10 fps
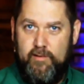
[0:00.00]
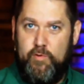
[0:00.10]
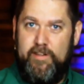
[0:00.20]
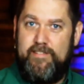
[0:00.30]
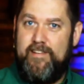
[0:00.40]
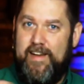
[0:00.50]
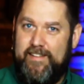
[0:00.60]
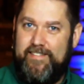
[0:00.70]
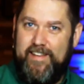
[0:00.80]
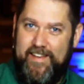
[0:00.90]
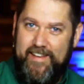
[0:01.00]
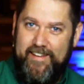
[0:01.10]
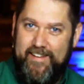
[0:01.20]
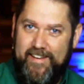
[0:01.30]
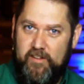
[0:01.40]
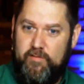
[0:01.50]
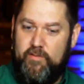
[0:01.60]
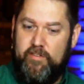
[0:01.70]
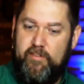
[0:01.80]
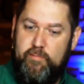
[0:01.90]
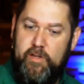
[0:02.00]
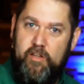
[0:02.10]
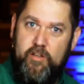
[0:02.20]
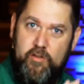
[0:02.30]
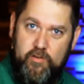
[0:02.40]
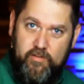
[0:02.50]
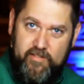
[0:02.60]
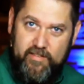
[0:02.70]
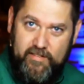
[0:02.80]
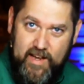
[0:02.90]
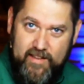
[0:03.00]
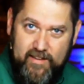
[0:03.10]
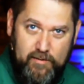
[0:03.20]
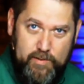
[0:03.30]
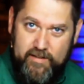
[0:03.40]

So what he's not saying, and this verse has been used to say this,